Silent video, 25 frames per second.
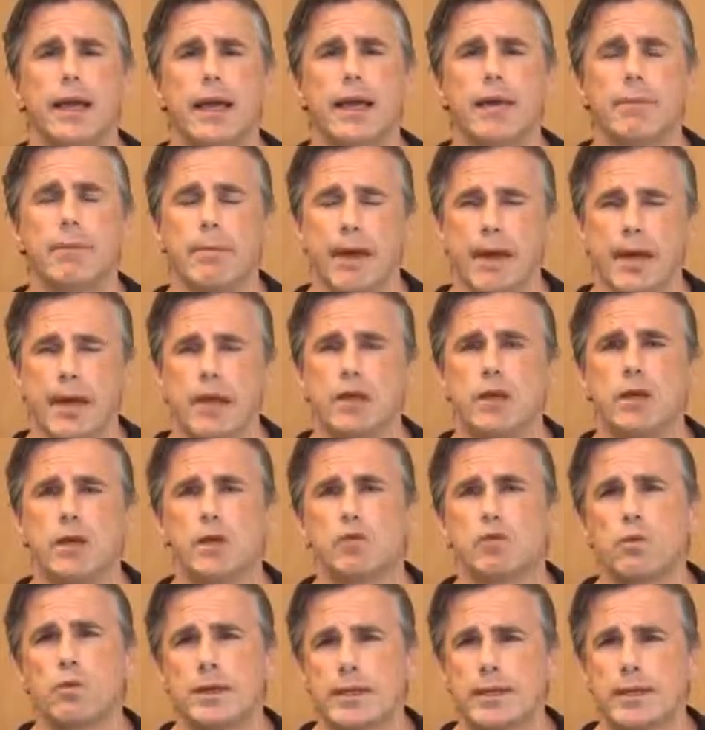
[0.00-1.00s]
And many of
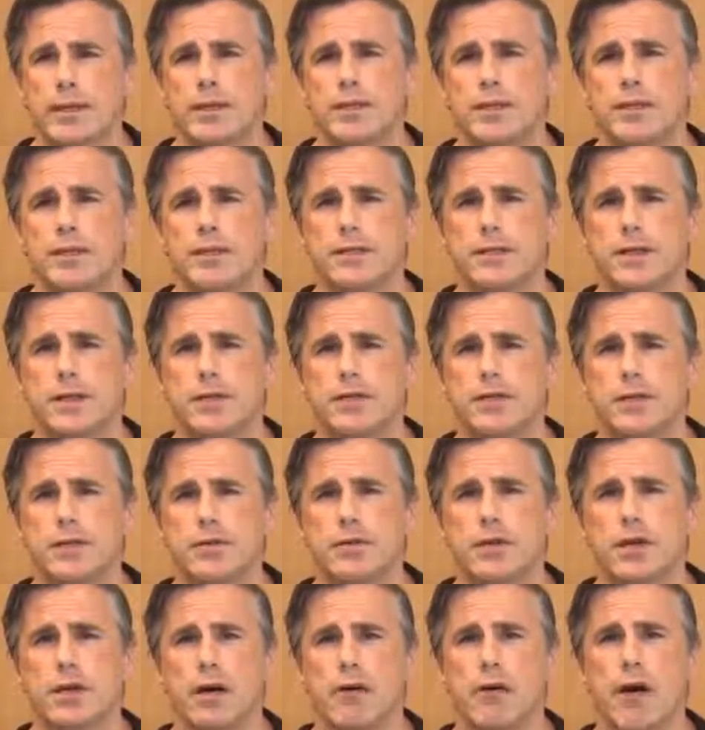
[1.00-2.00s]
those witnesses, as
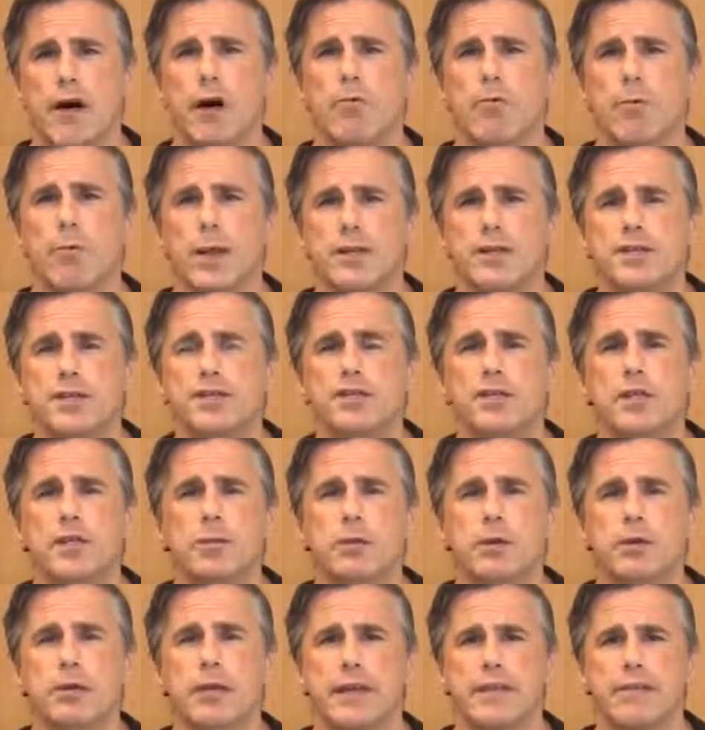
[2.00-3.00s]
you know, outrageously
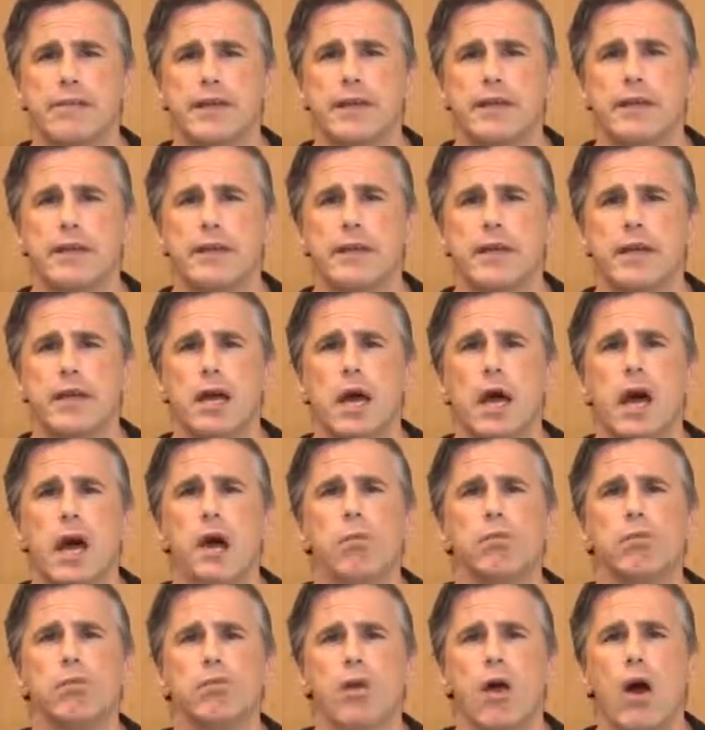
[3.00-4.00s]
were given
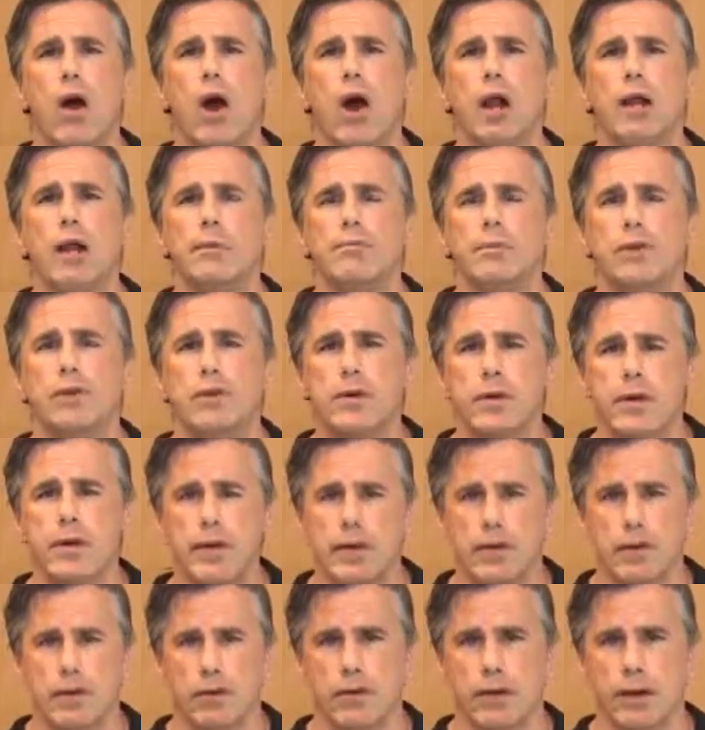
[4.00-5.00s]
broad
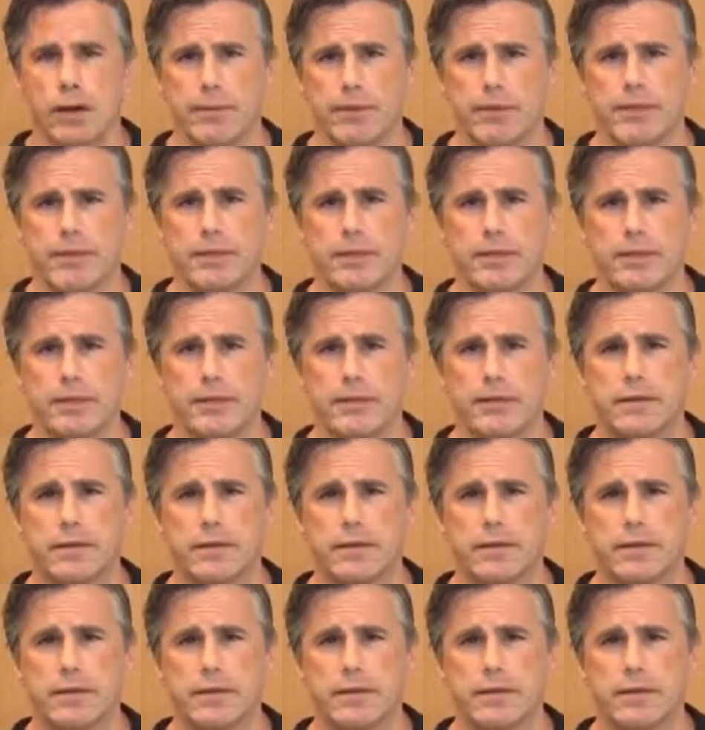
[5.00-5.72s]
immunity agreements.